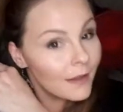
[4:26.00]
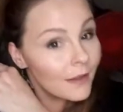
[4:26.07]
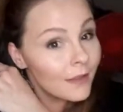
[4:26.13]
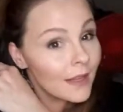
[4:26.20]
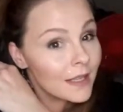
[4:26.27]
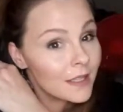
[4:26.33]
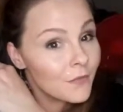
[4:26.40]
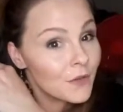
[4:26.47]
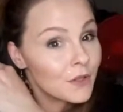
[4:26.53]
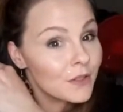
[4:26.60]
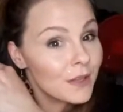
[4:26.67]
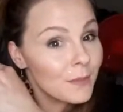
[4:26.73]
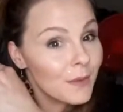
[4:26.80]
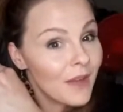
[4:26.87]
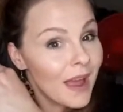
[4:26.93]
That's the first
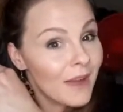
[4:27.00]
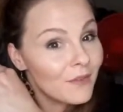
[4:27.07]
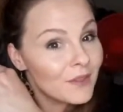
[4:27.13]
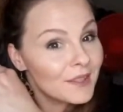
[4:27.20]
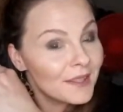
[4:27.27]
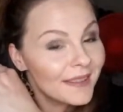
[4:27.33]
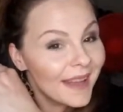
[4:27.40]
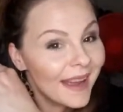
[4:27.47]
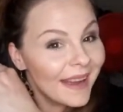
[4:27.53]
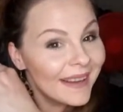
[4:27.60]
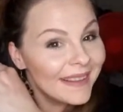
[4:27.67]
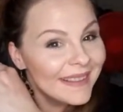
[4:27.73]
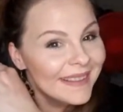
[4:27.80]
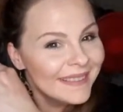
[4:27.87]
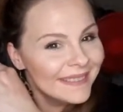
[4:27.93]
time I've ever done
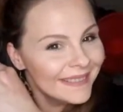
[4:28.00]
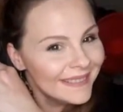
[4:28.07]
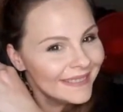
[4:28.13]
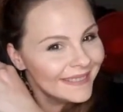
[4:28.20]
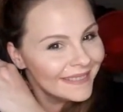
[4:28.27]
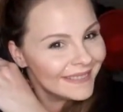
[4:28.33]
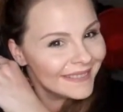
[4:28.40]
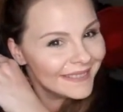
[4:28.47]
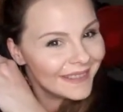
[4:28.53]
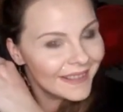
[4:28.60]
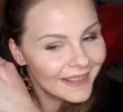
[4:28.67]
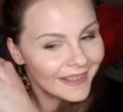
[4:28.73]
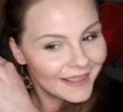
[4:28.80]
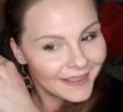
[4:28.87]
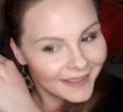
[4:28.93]
that.
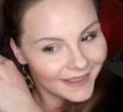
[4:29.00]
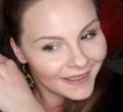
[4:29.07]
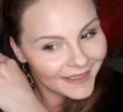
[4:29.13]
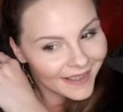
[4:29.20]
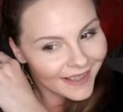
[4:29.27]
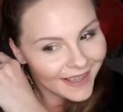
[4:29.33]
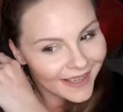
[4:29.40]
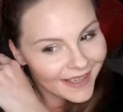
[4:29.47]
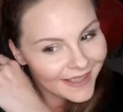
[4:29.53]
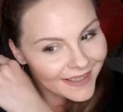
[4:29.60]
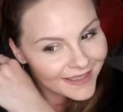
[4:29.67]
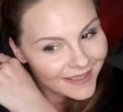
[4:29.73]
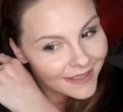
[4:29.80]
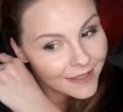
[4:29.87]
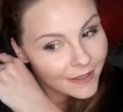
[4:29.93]

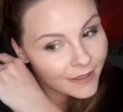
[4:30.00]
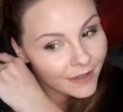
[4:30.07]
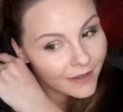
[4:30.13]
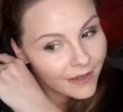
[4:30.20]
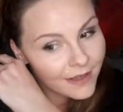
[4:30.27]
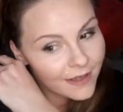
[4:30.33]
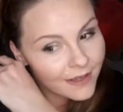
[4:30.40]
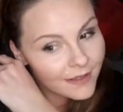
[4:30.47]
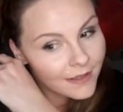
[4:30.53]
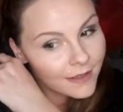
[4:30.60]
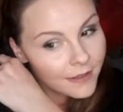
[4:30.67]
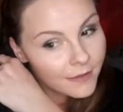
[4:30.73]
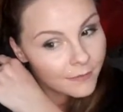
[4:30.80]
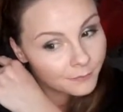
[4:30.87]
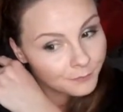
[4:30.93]
Crazy,
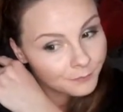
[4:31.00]
crazy.